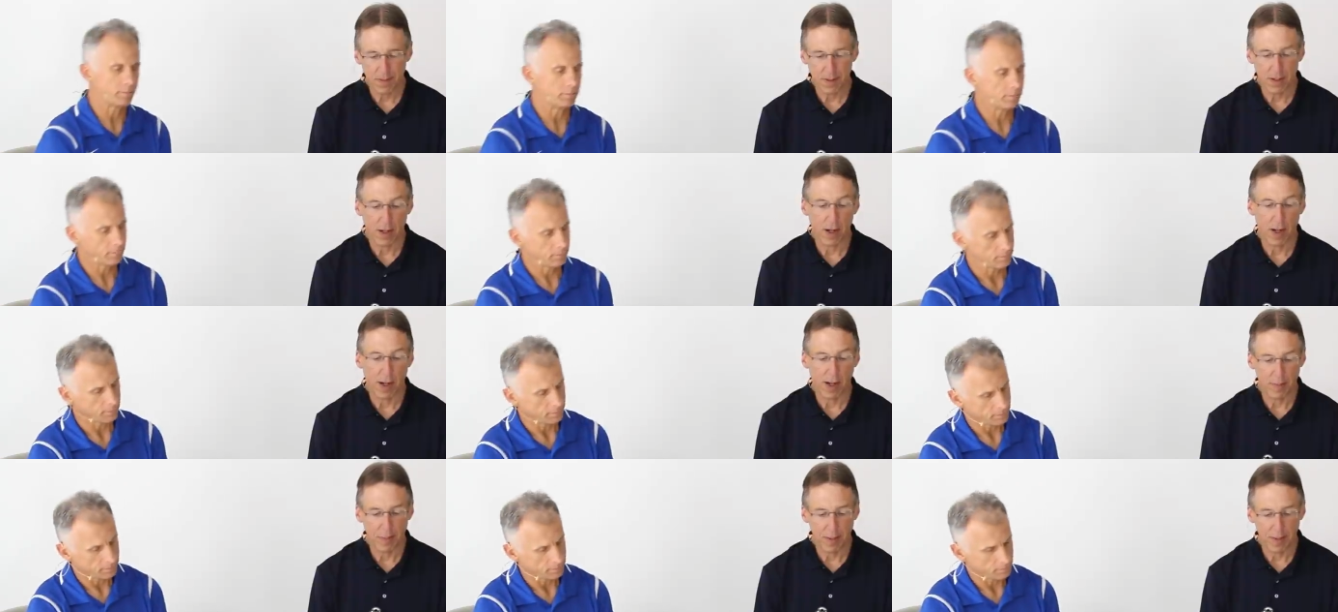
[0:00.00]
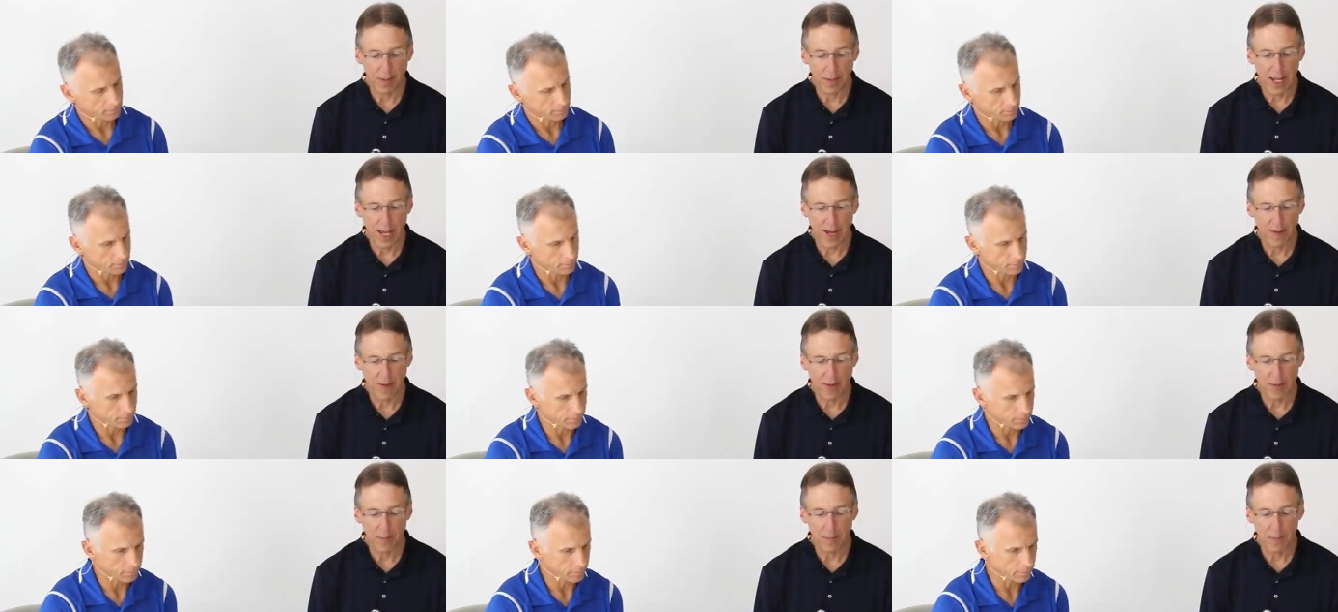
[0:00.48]
Speaker 1: I've been
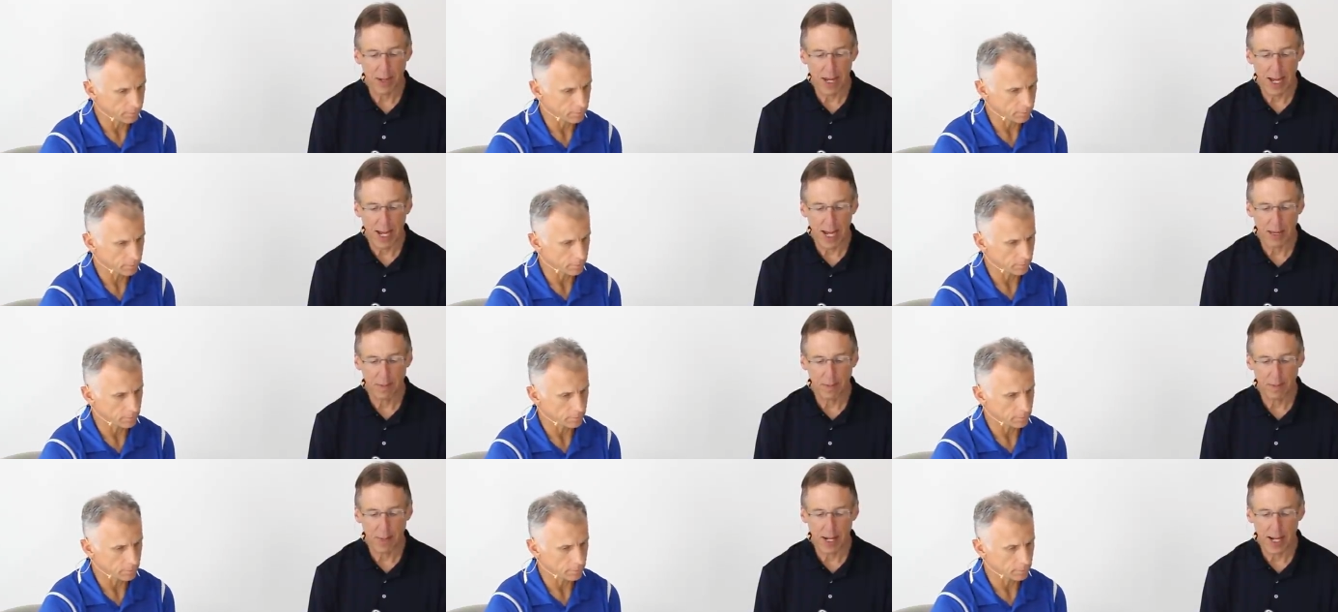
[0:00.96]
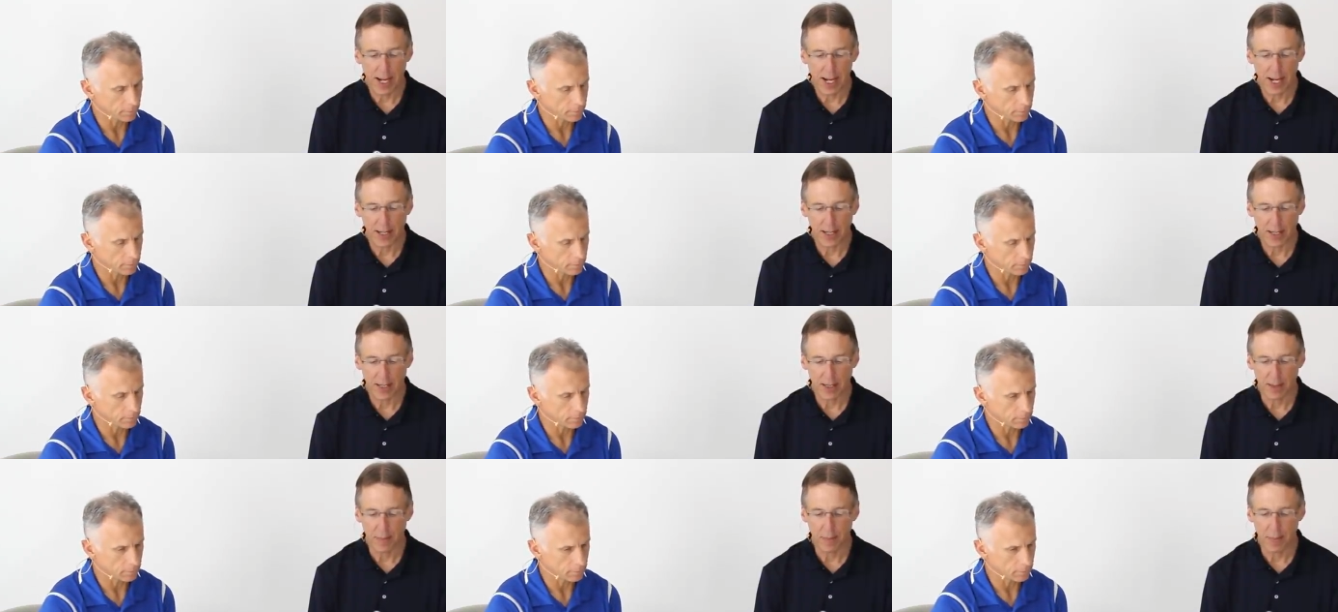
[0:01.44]
having bad pain
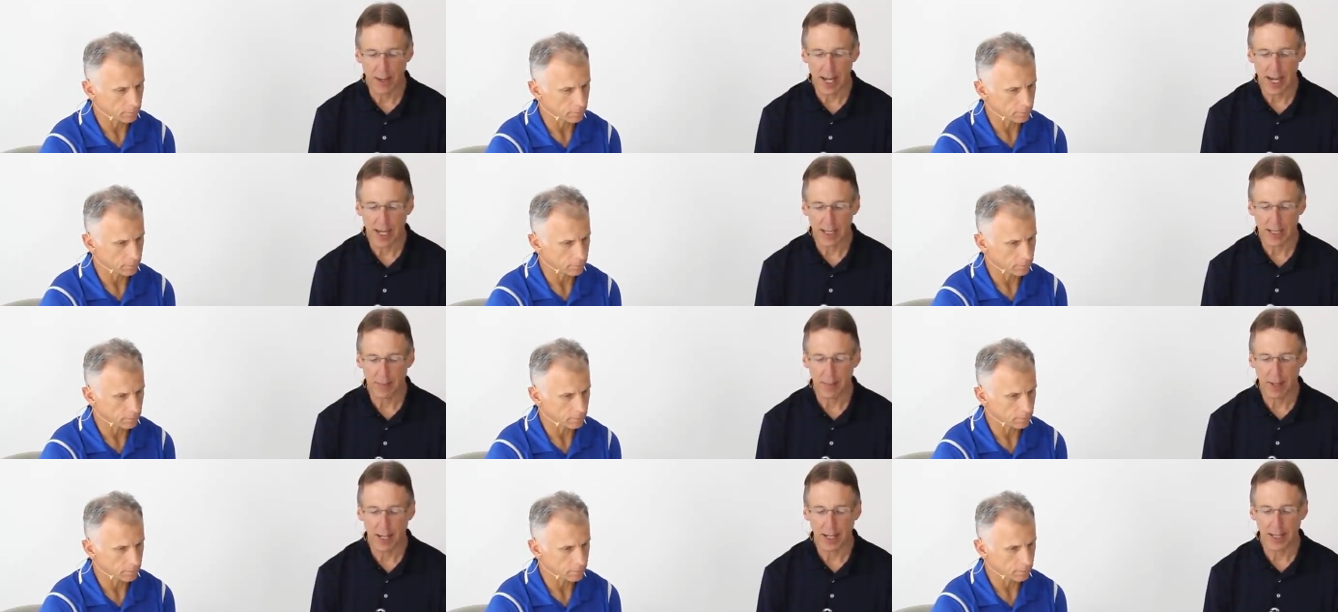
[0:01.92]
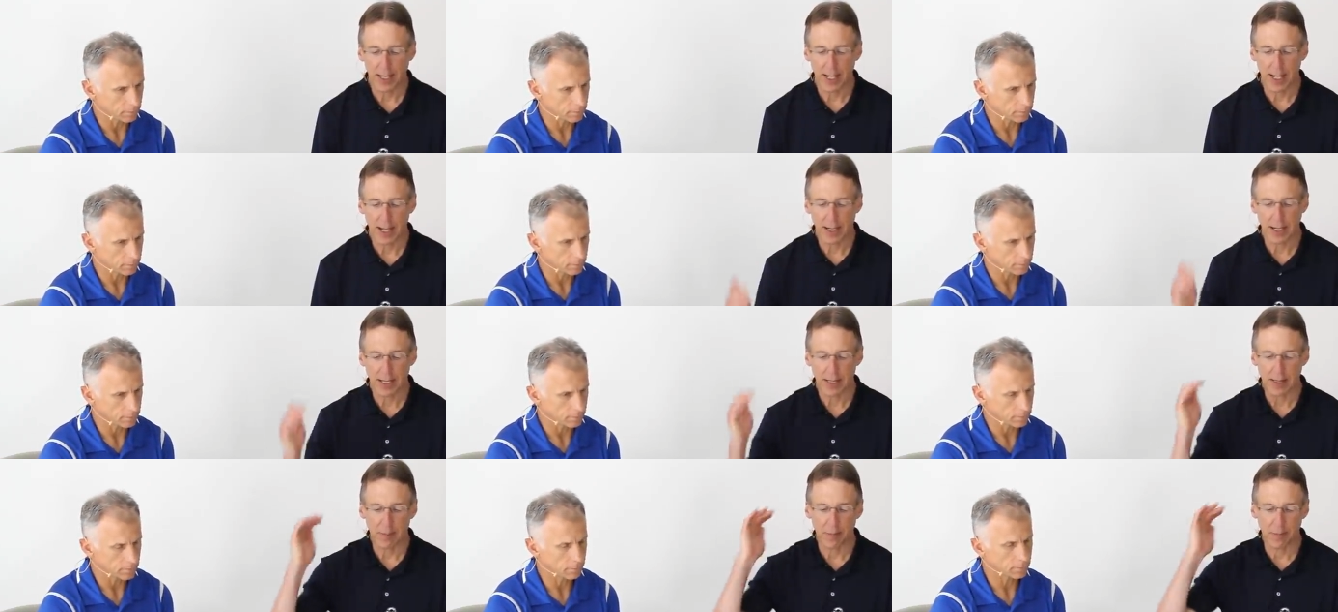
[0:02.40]
in the back of my
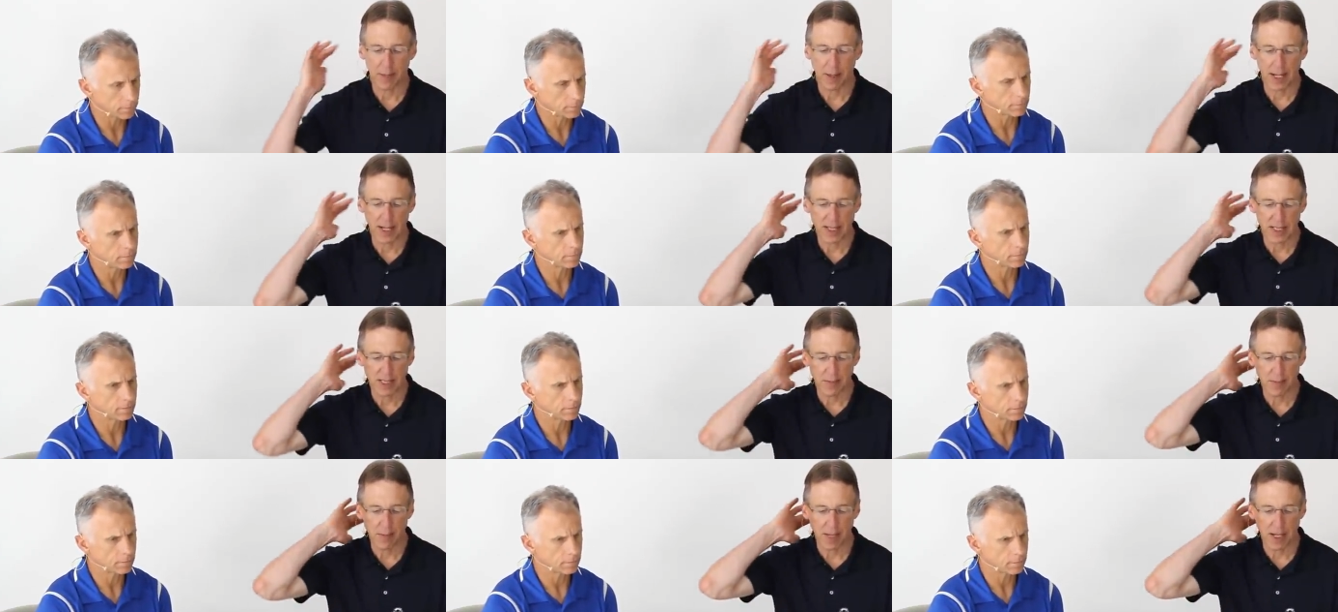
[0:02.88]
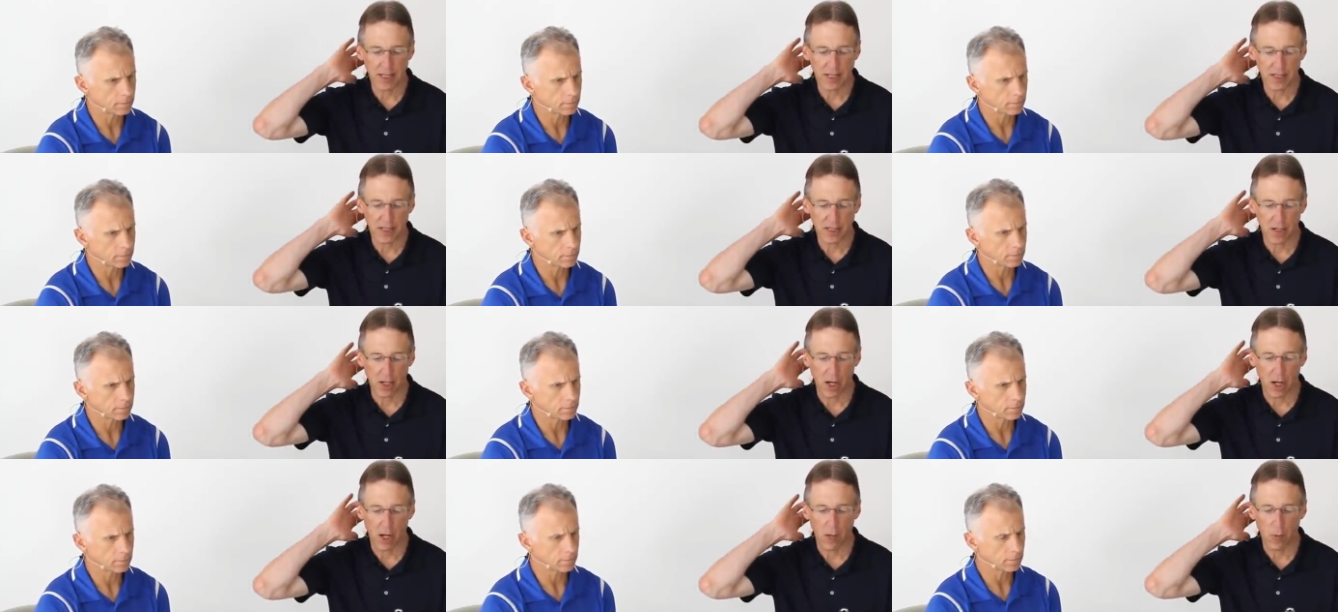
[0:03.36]
neck at the base of my
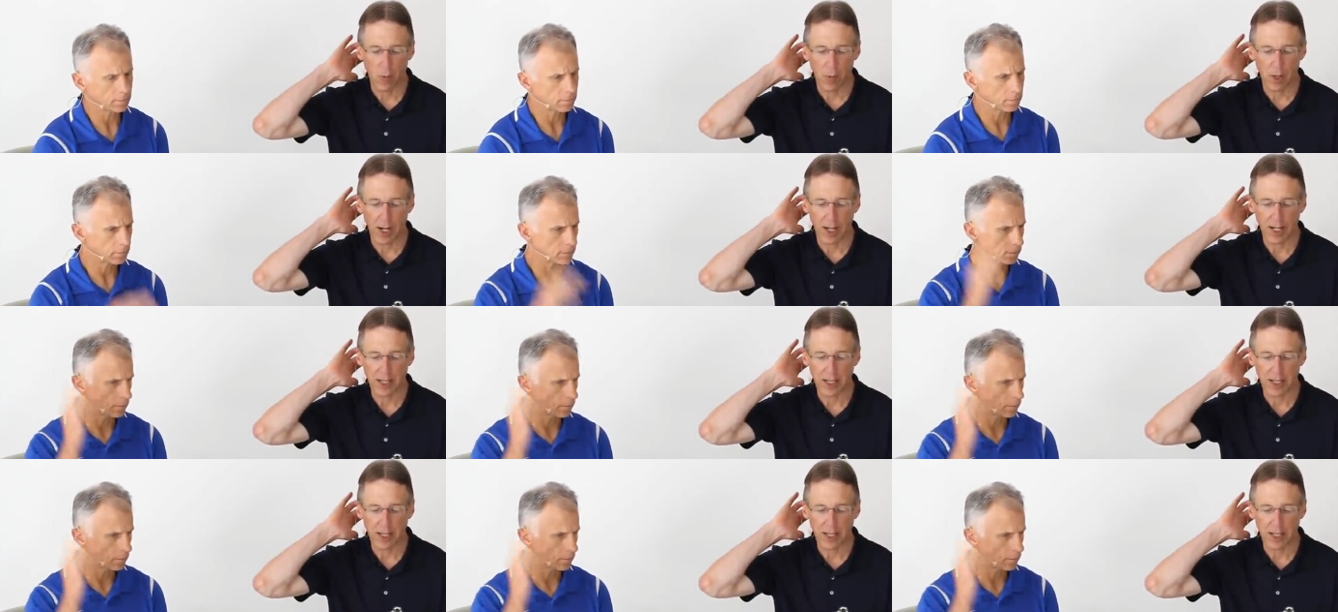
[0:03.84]
skull when